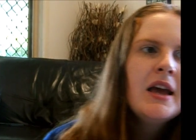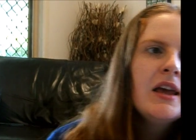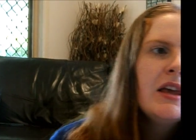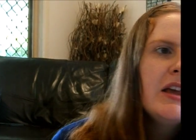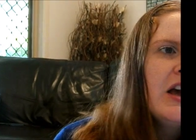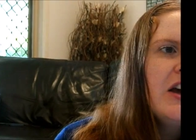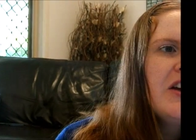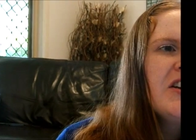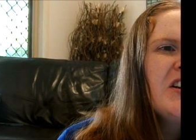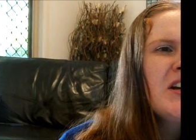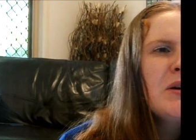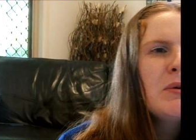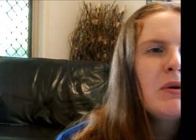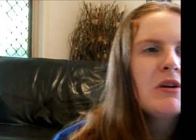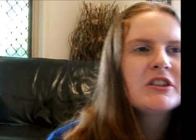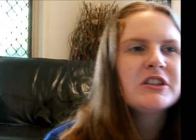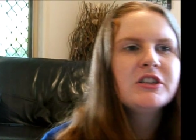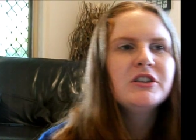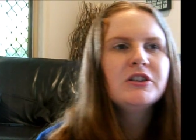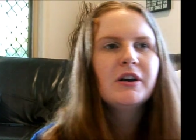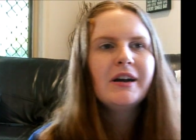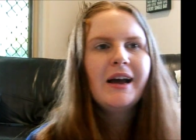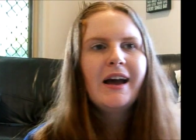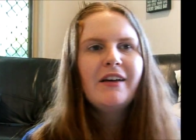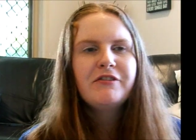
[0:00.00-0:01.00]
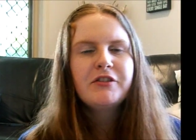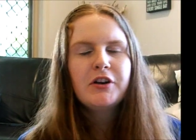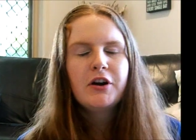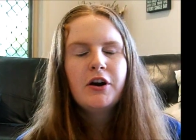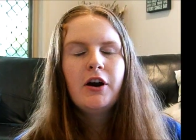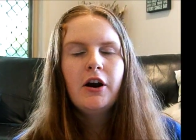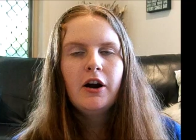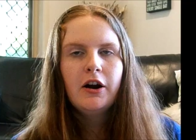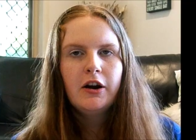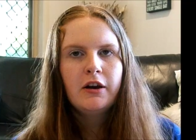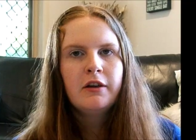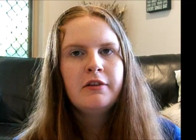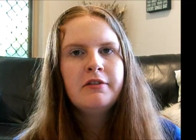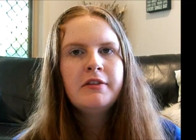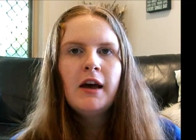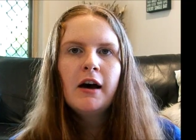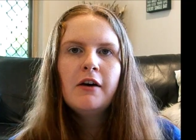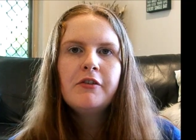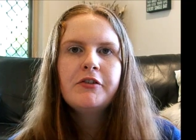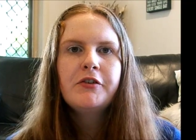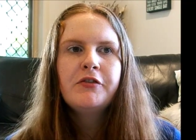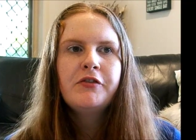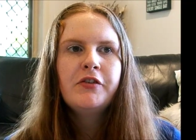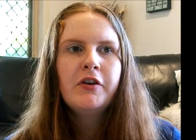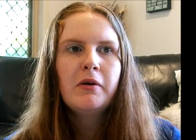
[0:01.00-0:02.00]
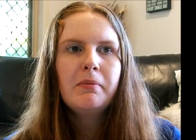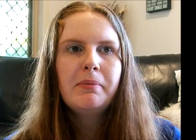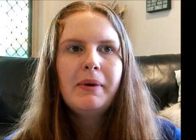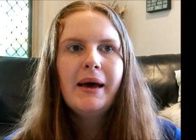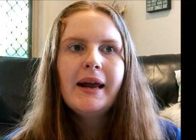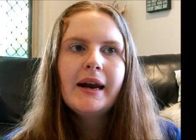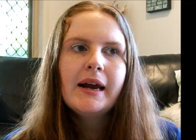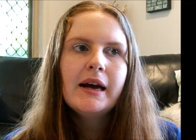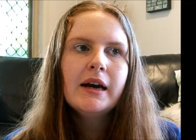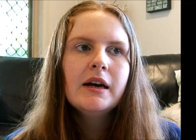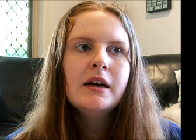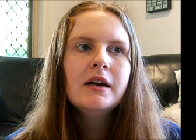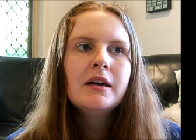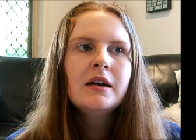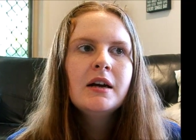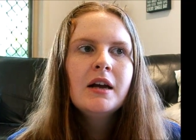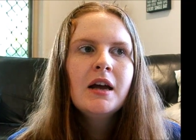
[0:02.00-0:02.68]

Yes, you want to not have to hurt yourself to feel better,